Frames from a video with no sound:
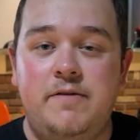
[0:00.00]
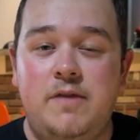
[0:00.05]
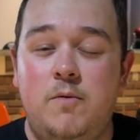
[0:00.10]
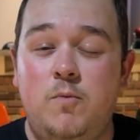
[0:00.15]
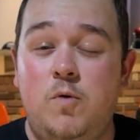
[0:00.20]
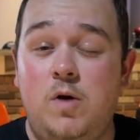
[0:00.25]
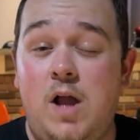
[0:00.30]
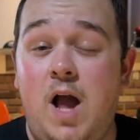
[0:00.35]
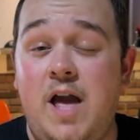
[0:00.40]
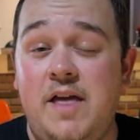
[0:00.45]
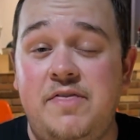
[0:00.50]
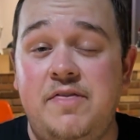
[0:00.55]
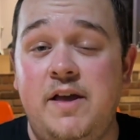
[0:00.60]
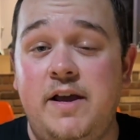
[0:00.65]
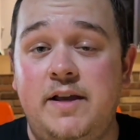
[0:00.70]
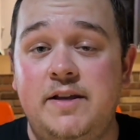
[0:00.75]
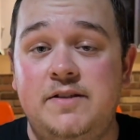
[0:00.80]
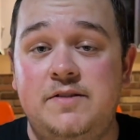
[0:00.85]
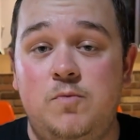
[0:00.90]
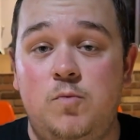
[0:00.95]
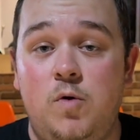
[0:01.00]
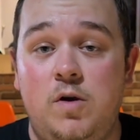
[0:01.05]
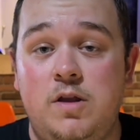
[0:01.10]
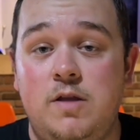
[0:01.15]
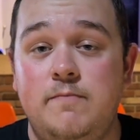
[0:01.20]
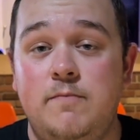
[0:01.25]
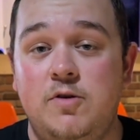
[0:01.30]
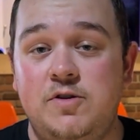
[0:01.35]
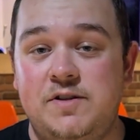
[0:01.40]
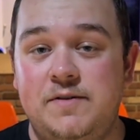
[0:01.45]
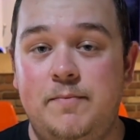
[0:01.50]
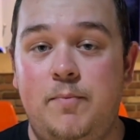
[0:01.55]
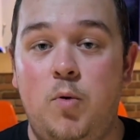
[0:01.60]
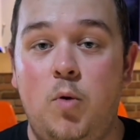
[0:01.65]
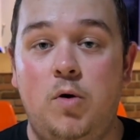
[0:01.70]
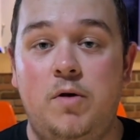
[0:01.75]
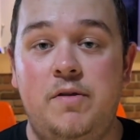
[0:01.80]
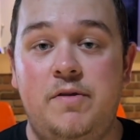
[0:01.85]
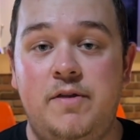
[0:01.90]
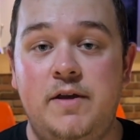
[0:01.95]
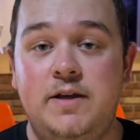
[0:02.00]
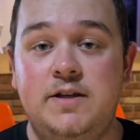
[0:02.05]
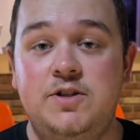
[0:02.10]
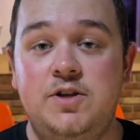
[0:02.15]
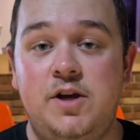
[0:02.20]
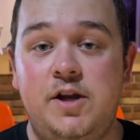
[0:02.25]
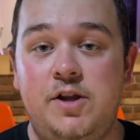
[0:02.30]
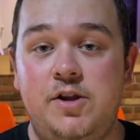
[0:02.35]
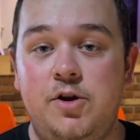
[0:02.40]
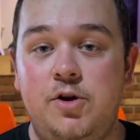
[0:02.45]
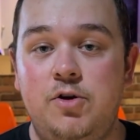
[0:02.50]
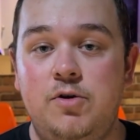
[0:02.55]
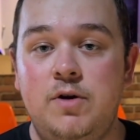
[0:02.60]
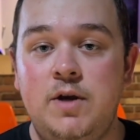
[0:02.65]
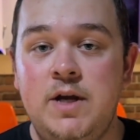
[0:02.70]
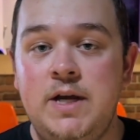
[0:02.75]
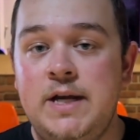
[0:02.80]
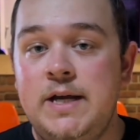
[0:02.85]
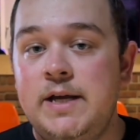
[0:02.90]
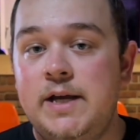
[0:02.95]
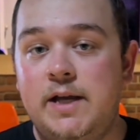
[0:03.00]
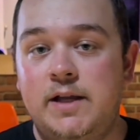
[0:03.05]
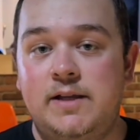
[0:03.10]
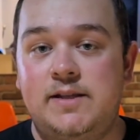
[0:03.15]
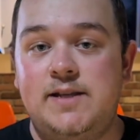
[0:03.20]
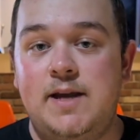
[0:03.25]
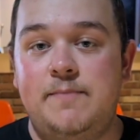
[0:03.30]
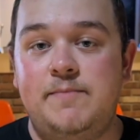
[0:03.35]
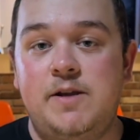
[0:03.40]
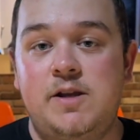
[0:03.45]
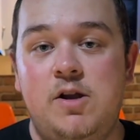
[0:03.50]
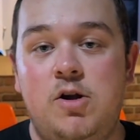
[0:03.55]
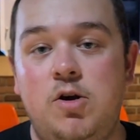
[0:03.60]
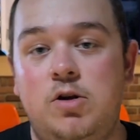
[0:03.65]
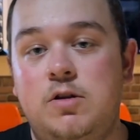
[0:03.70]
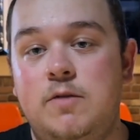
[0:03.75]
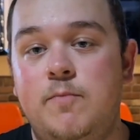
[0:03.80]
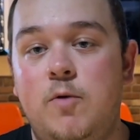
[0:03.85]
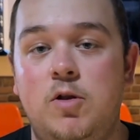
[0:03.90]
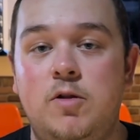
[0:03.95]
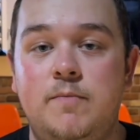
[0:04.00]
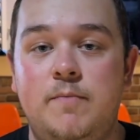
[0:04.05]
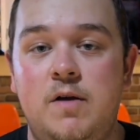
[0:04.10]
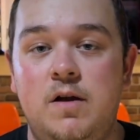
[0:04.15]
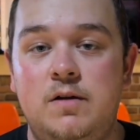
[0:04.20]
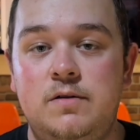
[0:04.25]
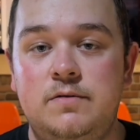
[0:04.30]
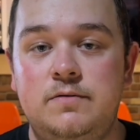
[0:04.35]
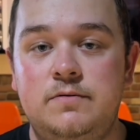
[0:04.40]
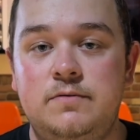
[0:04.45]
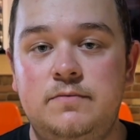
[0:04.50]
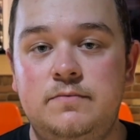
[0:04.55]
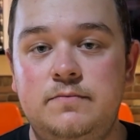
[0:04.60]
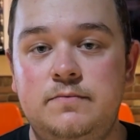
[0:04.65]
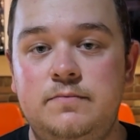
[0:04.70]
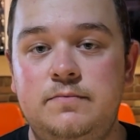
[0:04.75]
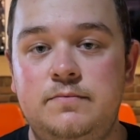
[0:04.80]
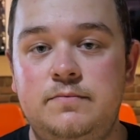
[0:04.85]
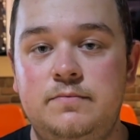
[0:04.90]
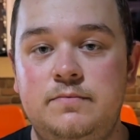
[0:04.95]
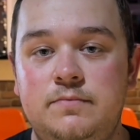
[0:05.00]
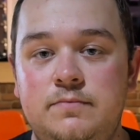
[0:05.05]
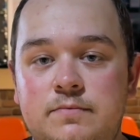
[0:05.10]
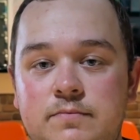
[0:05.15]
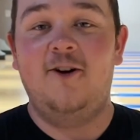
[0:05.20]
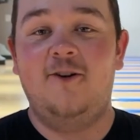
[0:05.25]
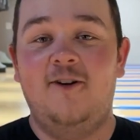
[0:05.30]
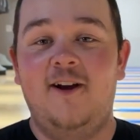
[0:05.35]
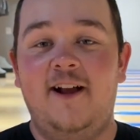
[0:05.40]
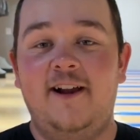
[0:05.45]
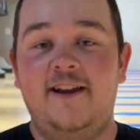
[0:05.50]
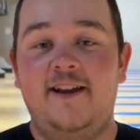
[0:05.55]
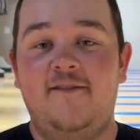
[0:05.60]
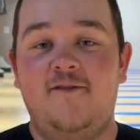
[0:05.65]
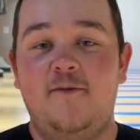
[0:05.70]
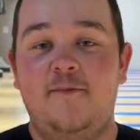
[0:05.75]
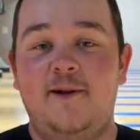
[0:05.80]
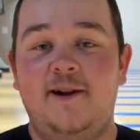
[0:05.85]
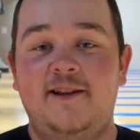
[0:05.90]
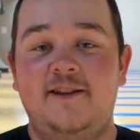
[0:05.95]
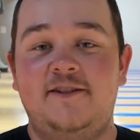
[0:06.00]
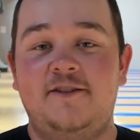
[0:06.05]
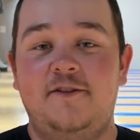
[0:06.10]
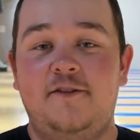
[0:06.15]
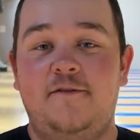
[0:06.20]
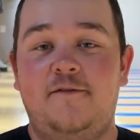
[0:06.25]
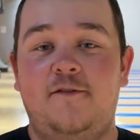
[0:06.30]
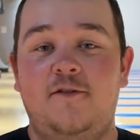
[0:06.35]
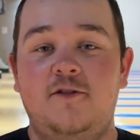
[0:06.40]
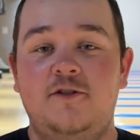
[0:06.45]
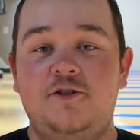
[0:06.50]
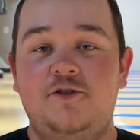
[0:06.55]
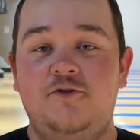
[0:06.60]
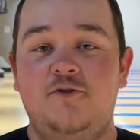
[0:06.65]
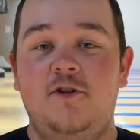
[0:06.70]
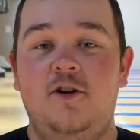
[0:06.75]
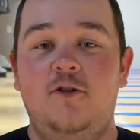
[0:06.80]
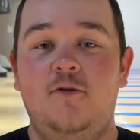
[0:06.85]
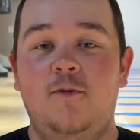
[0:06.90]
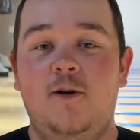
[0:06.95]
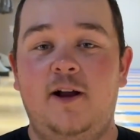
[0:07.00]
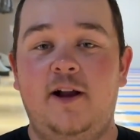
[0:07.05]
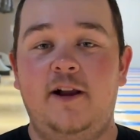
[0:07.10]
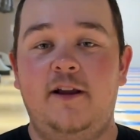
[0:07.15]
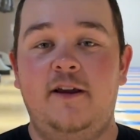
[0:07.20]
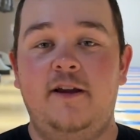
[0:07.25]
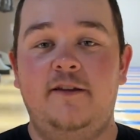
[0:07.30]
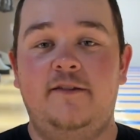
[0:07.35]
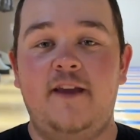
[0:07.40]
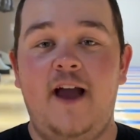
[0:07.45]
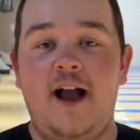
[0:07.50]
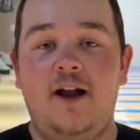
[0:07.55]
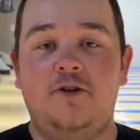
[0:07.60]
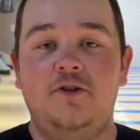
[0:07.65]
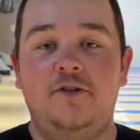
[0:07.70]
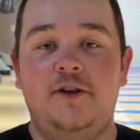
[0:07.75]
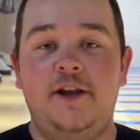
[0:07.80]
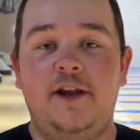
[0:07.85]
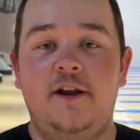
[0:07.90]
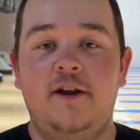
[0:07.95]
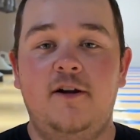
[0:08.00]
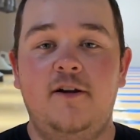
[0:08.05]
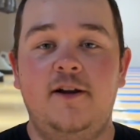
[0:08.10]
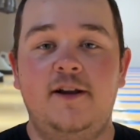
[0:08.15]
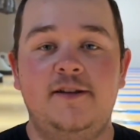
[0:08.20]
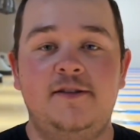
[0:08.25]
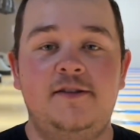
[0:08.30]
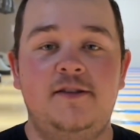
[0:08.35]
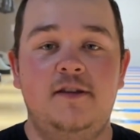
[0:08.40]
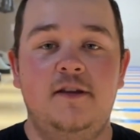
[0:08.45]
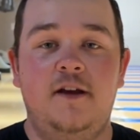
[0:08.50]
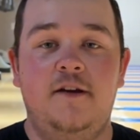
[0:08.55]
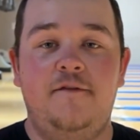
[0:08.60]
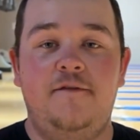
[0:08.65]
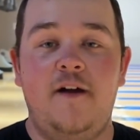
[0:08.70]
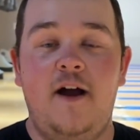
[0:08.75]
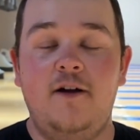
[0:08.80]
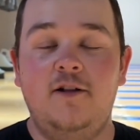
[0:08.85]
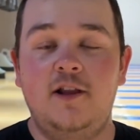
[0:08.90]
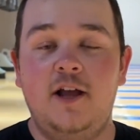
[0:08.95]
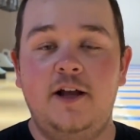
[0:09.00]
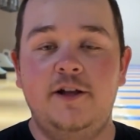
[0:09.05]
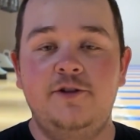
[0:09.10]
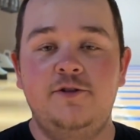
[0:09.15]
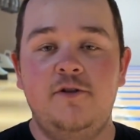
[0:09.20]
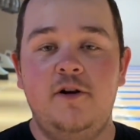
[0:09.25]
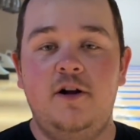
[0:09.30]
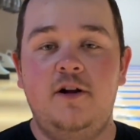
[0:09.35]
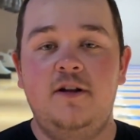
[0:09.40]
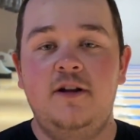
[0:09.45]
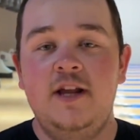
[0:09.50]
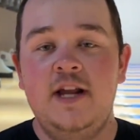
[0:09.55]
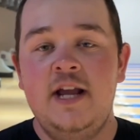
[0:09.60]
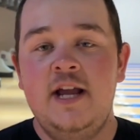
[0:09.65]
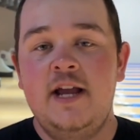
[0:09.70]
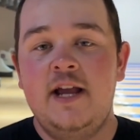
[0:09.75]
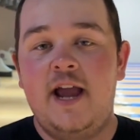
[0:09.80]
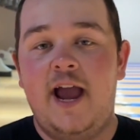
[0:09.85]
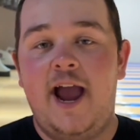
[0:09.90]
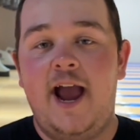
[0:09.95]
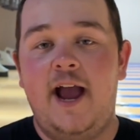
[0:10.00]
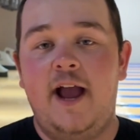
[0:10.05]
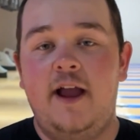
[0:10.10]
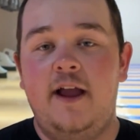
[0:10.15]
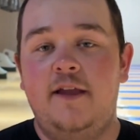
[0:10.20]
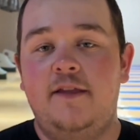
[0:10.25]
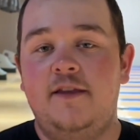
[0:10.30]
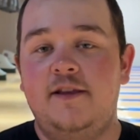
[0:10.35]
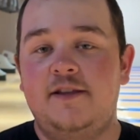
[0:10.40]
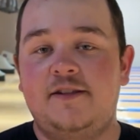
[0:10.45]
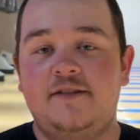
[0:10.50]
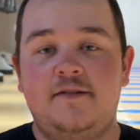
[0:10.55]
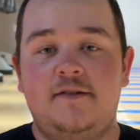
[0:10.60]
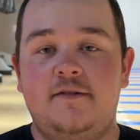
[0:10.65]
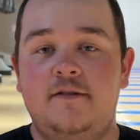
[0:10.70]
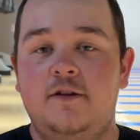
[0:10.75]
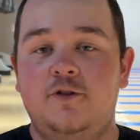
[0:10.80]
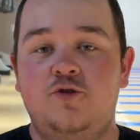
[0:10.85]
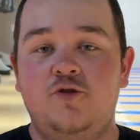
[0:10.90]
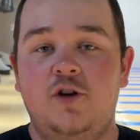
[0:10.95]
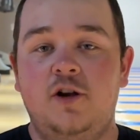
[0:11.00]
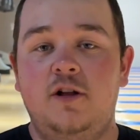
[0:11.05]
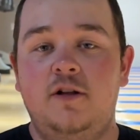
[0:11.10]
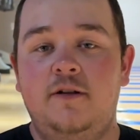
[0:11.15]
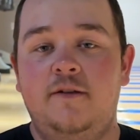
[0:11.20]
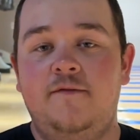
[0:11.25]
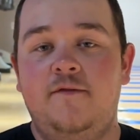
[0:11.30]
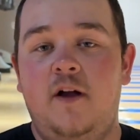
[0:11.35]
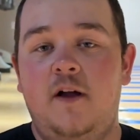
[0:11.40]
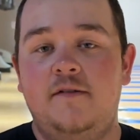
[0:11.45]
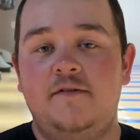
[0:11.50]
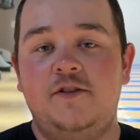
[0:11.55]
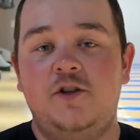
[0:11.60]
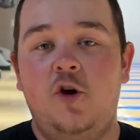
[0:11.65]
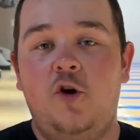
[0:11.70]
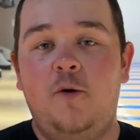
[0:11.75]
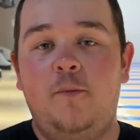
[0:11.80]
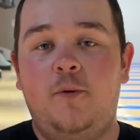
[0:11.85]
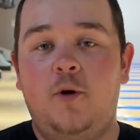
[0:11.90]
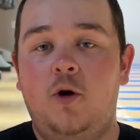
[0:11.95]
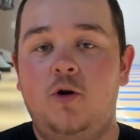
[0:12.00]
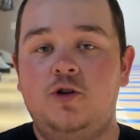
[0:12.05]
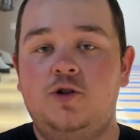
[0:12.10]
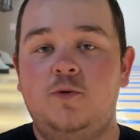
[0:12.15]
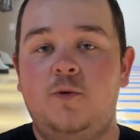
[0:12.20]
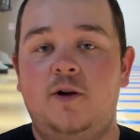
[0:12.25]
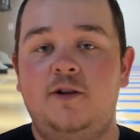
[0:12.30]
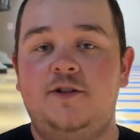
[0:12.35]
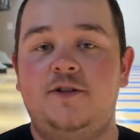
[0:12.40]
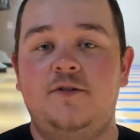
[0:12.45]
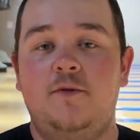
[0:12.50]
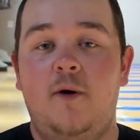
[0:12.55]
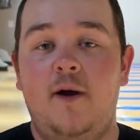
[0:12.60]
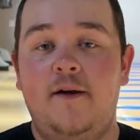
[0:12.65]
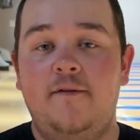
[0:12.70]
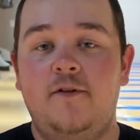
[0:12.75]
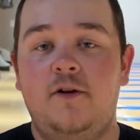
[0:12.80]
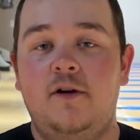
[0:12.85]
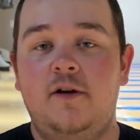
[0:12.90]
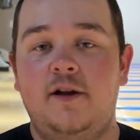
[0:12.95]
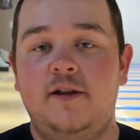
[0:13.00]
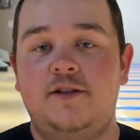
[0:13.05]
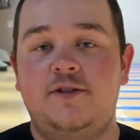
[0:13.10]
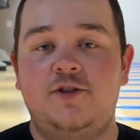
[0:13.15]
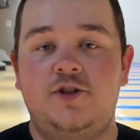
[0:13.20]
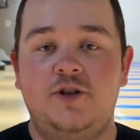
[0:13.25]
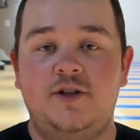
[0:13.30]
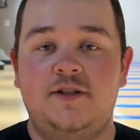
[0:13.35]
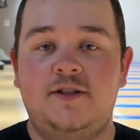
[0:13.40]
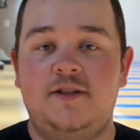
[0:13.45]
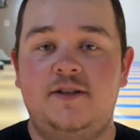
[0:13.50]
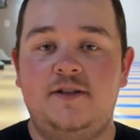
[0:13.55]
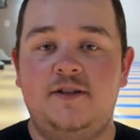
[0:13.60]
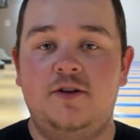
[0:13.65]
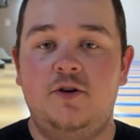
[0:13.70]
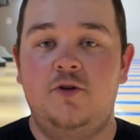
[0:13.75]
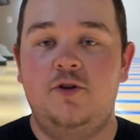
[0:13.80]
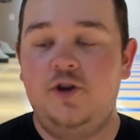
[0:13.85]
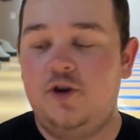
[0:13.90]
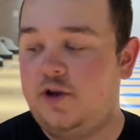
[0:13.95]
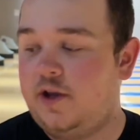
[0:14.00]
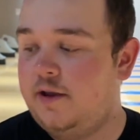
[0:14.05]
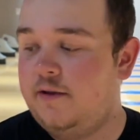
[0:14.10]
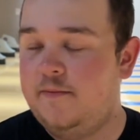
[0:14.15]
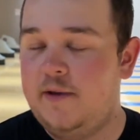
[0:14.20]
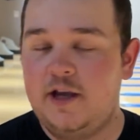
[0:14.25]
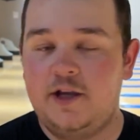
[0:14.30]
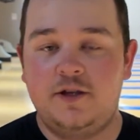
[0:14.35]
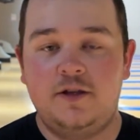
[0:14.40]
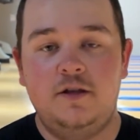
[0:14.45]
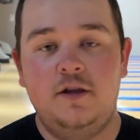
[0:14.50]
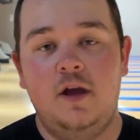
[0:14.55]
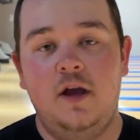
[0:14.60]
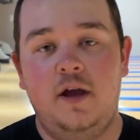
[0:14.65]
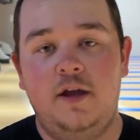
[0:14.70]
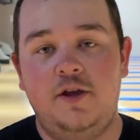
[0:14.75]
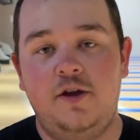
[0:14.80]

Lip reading: what I think is one of the most important things you can do in attempting to hook the bowling ball. Alrighty everybody, so the first drill we're gonna tackle here is the foul line drill, and this drill involves no approach whatsoever. It's just so you can you